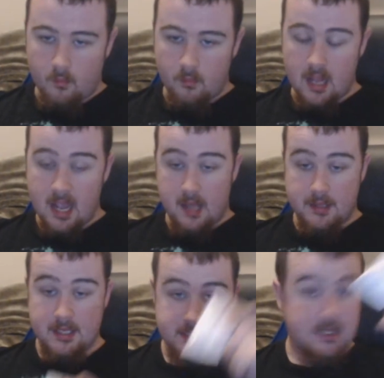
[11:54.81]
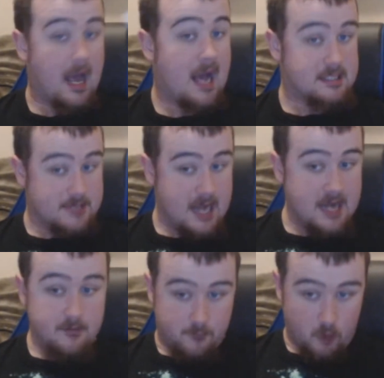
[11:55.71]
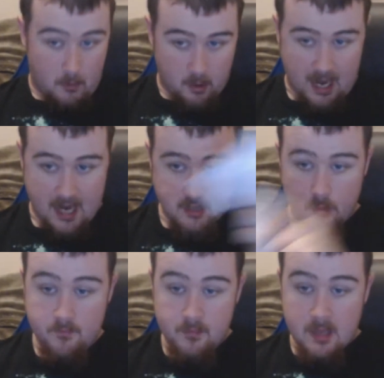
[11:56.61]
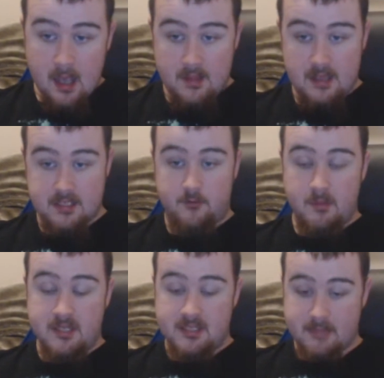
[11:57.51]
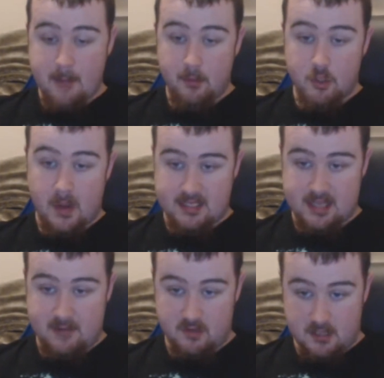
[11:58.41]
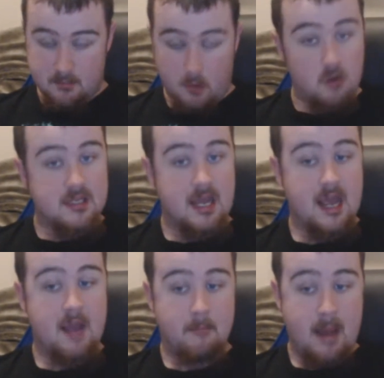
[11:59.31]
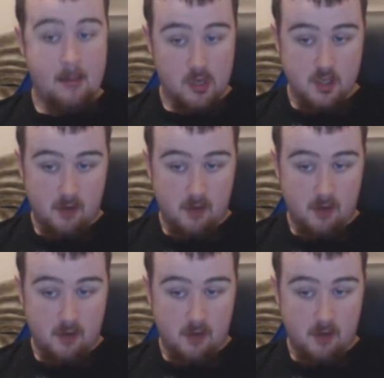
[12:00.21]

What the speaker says: This is, as I've said, from Hokkaido. This is from the September 2017 box, Memories of